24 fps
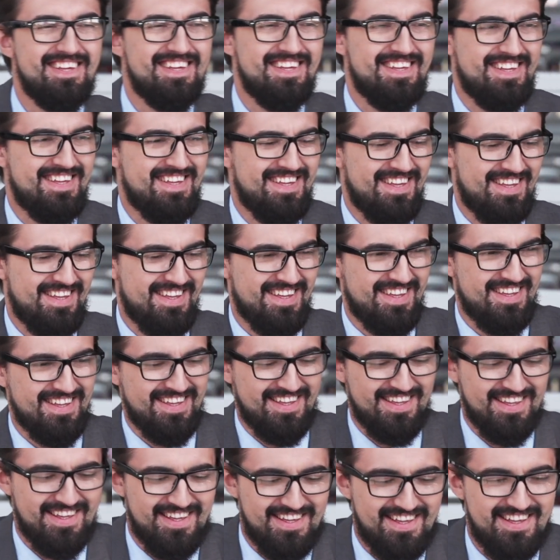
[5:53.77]
the number one
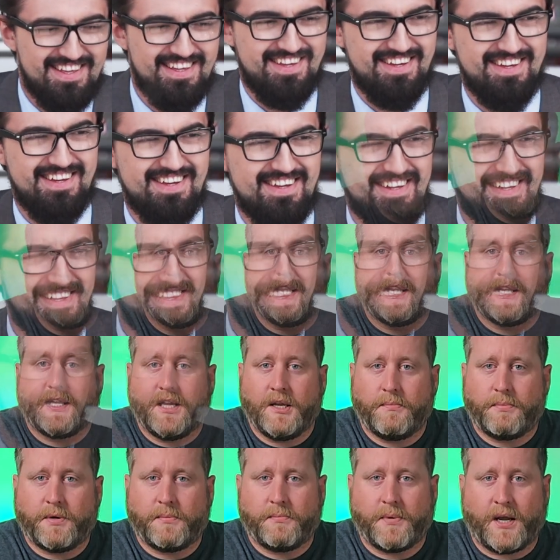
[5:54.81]
thing for them.
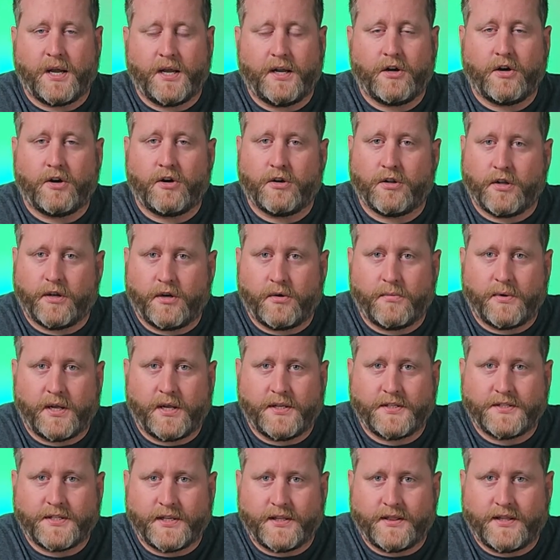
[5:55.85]
Keep in mind earlier when I
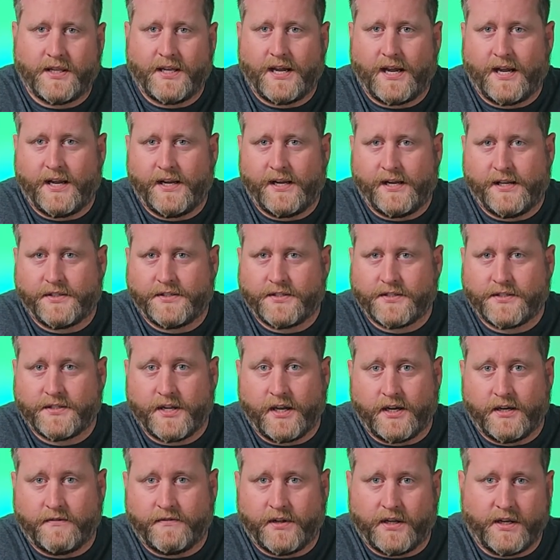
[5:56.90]
said the high S is
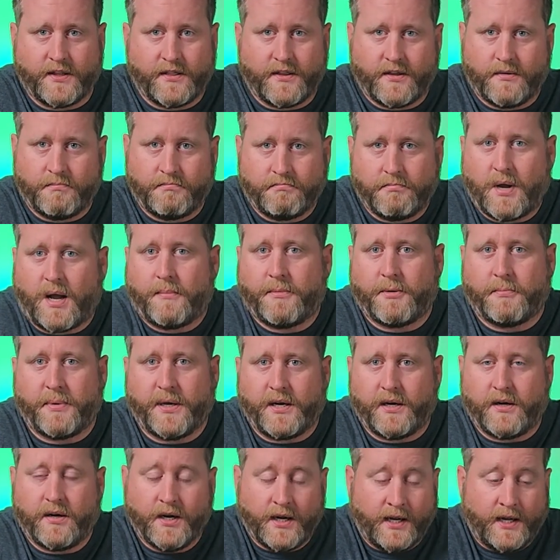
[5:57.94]
kind of like the mama
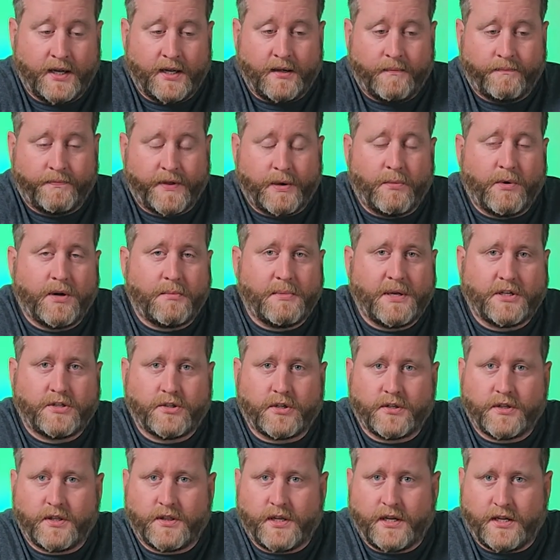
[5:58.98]
bear. They want to make
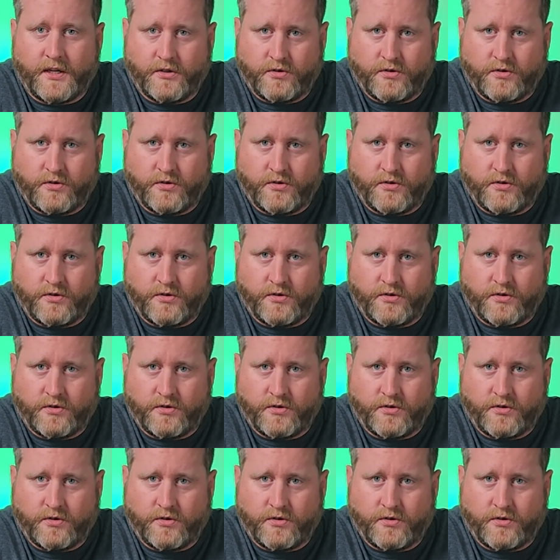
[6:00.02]
sure that they can